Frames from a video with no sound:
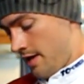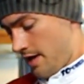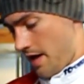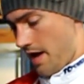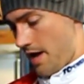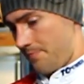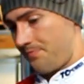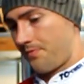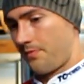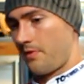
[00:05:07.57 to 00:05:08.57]

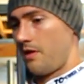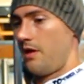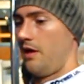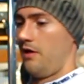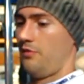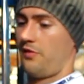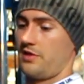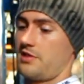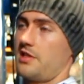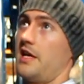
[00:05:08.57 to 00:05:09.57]
Other
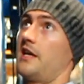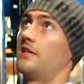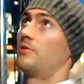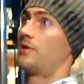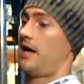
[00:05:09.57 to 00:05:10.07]
things to take into